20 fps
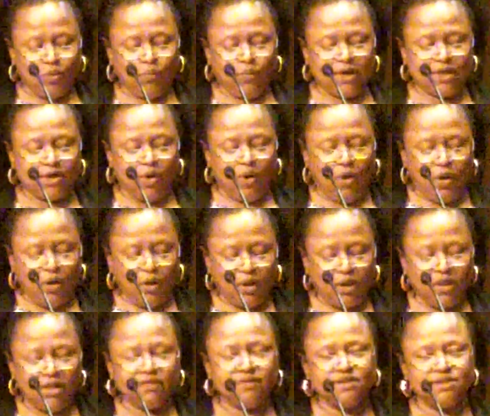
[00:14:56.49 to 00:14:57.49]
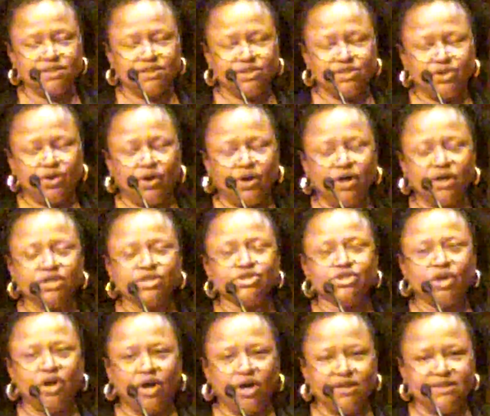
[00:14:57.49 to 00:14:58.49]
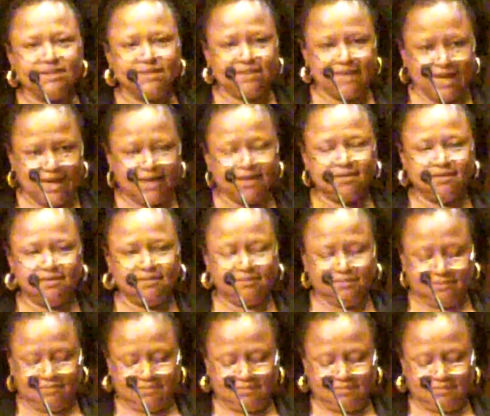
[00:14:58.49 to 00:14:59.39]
when all the stars are dead.